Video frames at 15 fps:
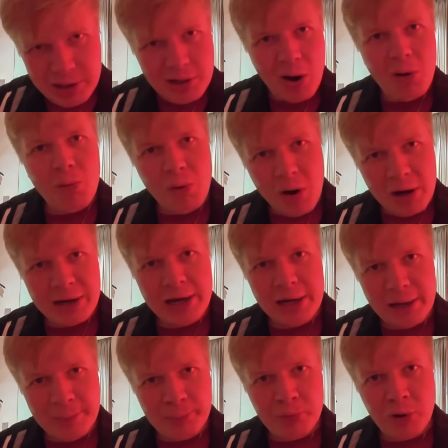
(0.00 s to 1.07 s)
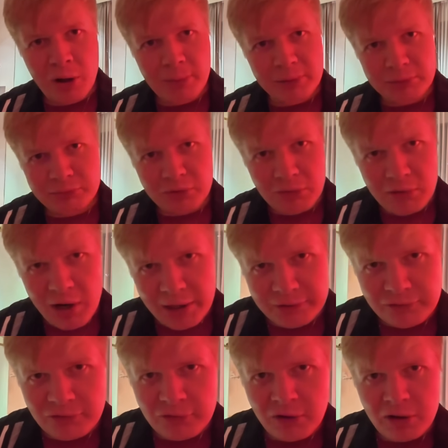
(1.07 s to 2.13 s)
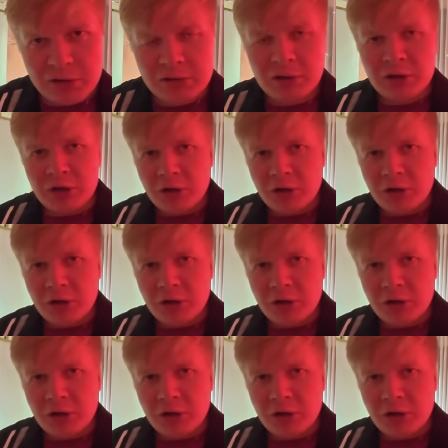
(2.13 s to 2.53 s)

don't want any problems, alright, son?